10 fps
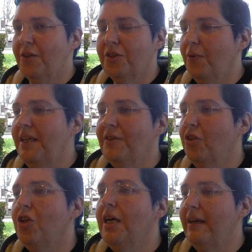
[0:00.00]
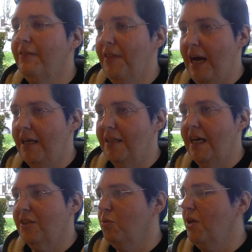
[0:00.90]
Don't even look at that.
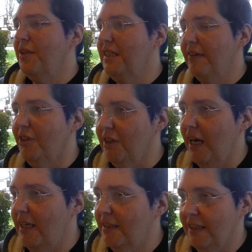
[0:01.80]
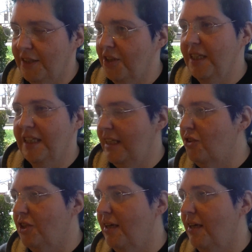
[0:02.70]
That's where the devil lies, and he's going to get you.